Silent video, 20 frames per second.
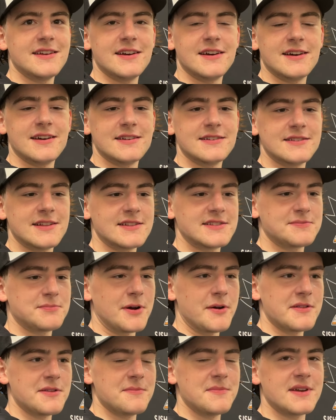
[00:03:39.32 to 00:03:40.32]
That's
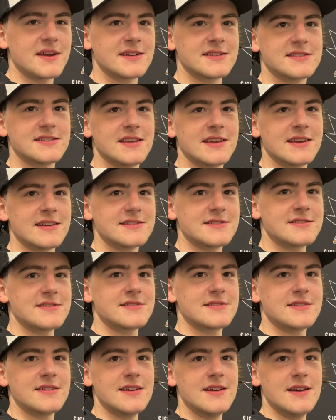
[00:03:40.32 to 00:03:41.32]
probably the biggest thing,
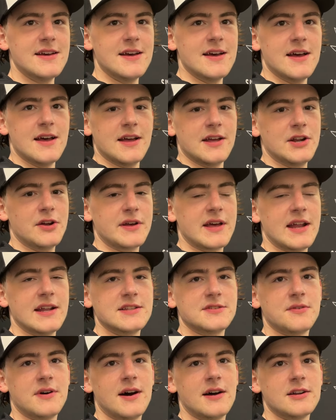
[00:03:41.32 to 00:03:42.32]
is, you know, getting
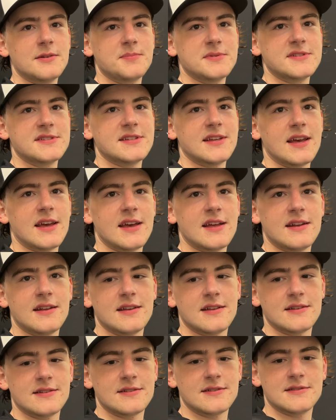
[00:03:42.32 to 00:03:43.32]
to 100%
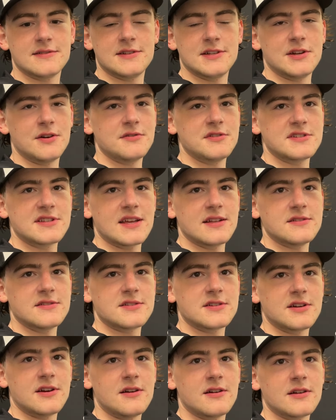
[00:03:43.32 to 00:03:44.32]
and, you know, just getting
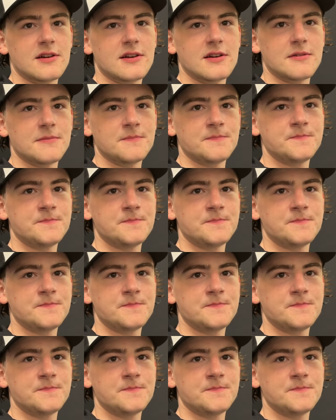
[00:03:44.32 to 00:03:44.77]
stronger.